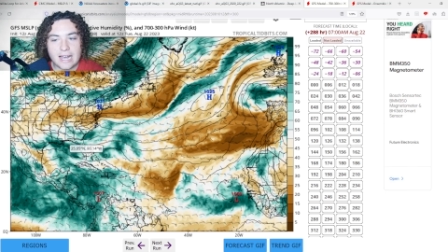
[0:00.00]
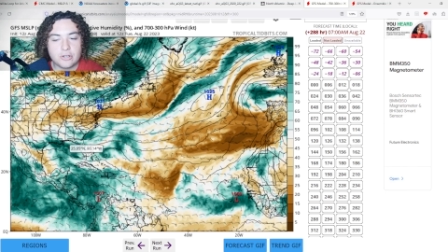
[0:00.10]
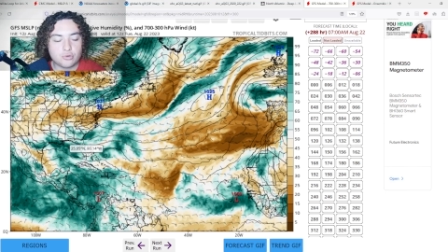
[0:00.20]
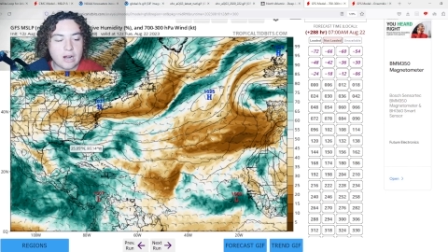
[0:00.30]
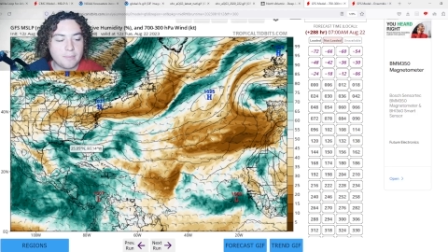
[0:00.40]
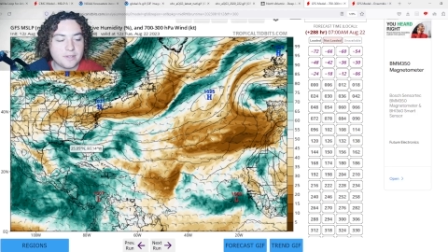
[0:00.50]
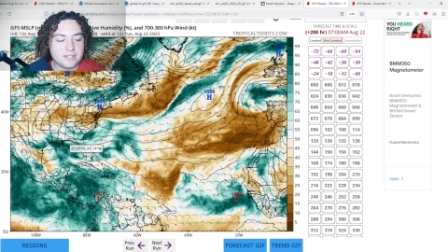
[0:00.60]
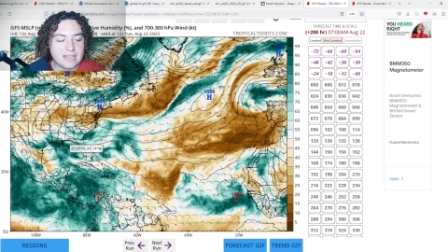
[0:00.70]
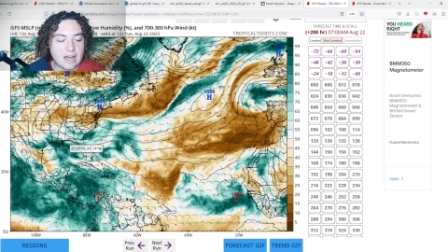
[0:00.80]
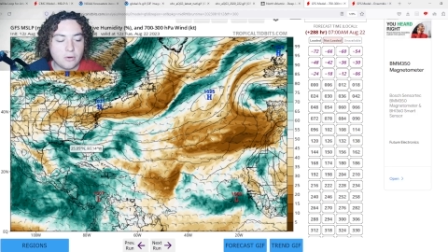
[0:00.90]
I drop
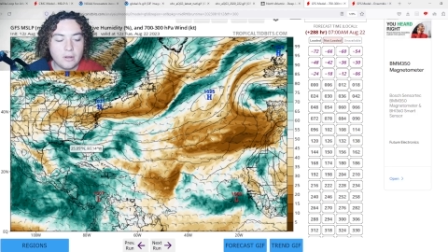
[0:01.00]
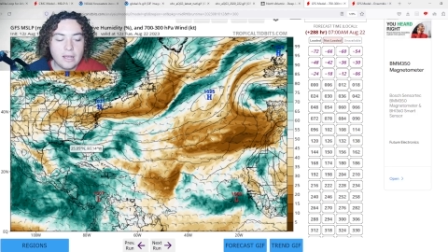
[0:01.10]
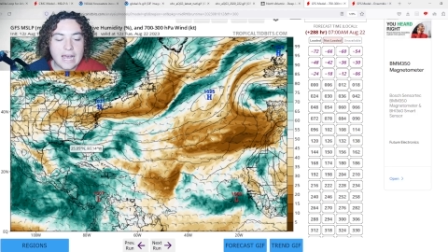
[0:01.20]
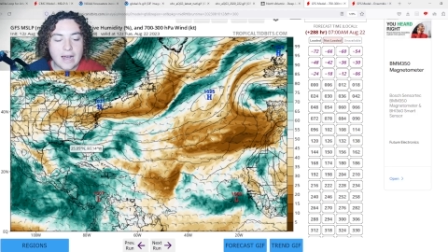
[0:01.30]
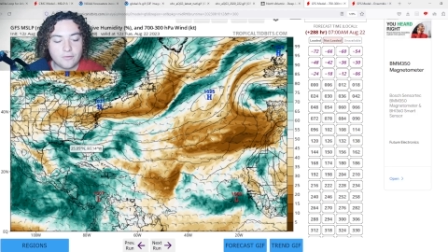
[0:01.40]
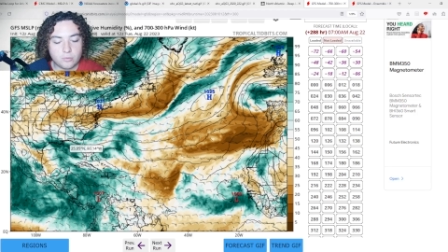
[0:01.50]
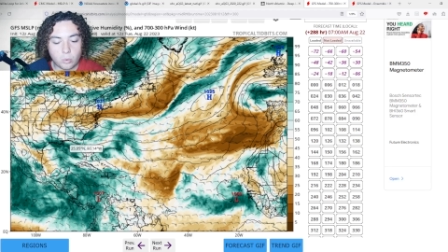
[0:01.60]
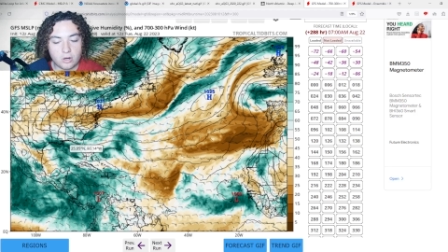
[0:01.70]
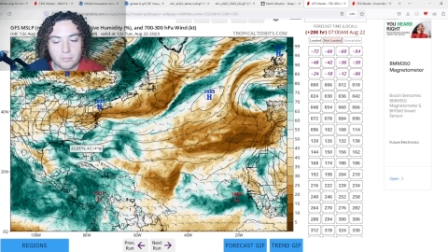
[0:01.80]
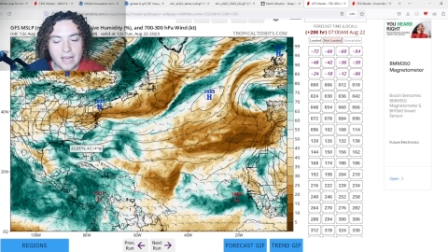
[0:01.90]
this down
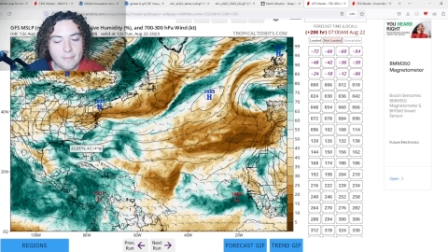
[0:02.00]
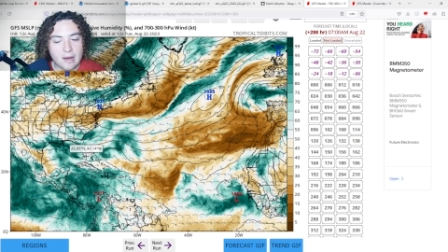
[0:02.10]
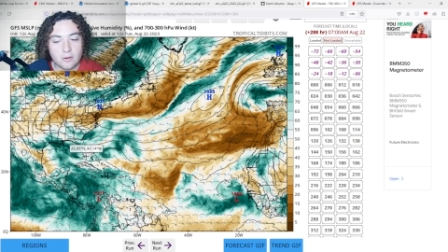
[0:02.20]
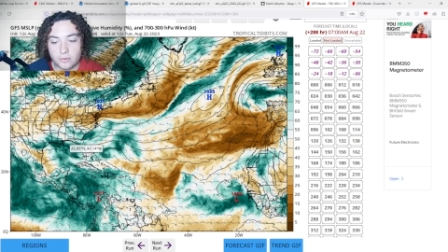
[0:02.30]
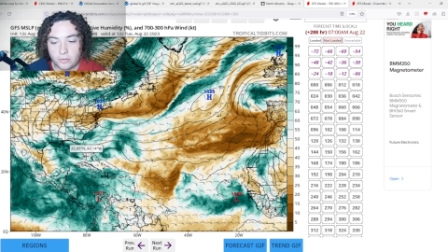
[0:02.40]
afterward by about